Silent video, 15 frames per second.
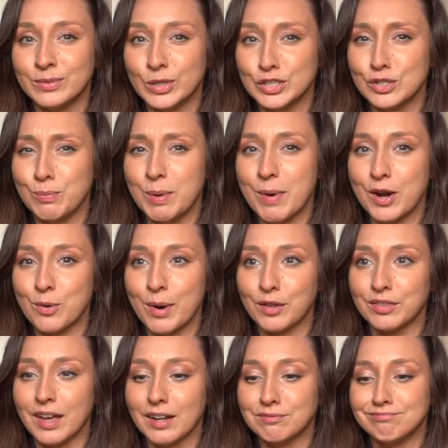You should be better about
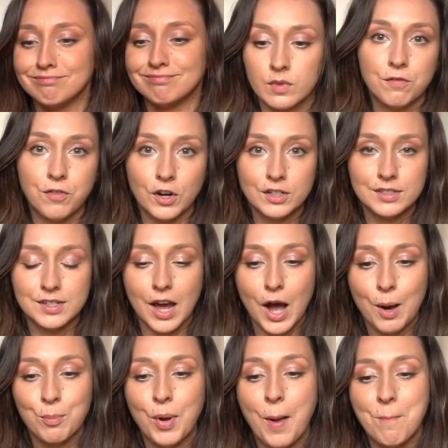that. First
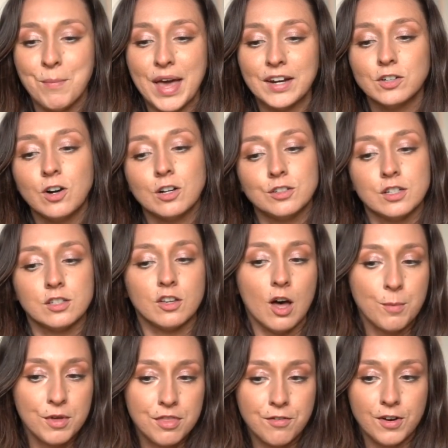up, Meta launches
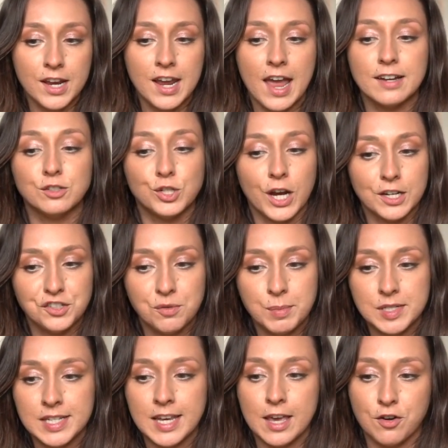Llama 3 and
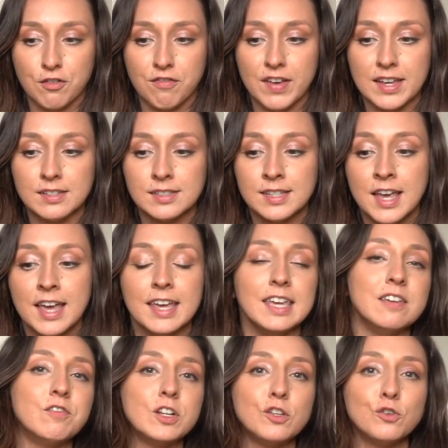ChatGPT interface,
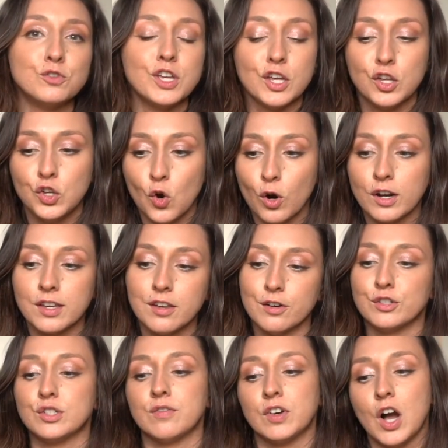even using your
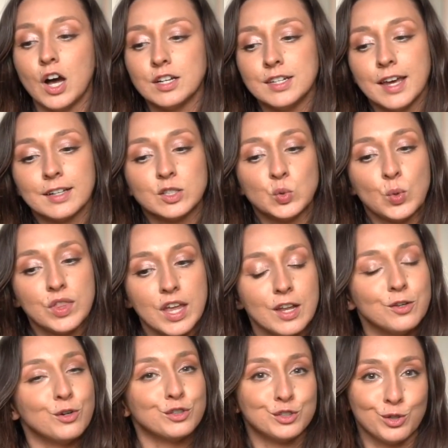years of context
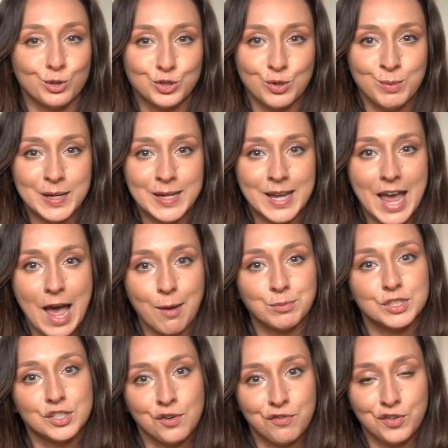within your social media
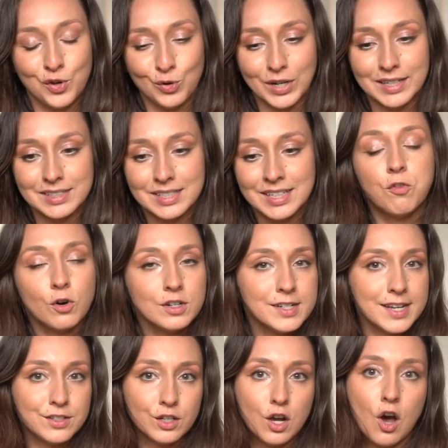apps to fuel it. Four
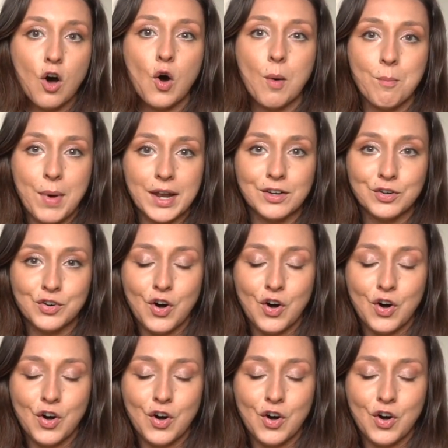days ago, Meta